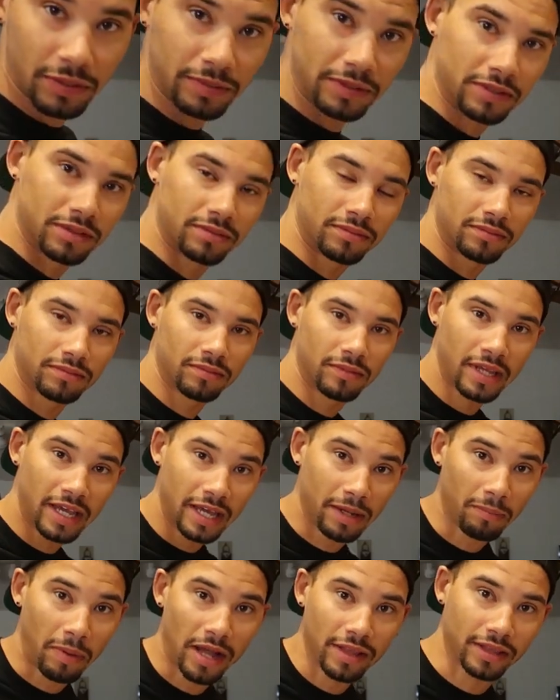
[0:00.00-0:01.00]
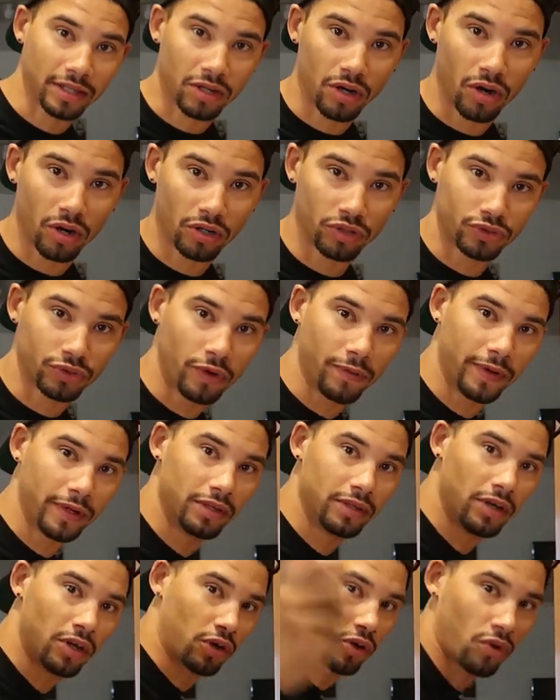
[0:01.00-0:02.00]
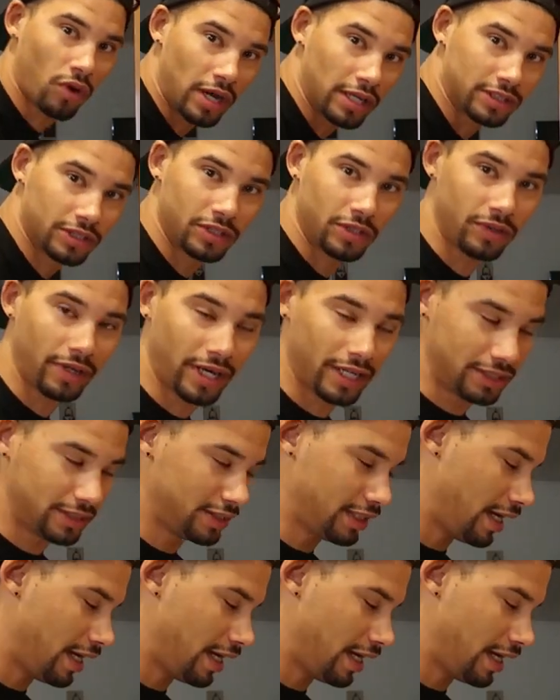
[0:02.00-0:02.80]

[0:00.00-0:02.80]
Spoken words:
He had bought the car and drove it across the United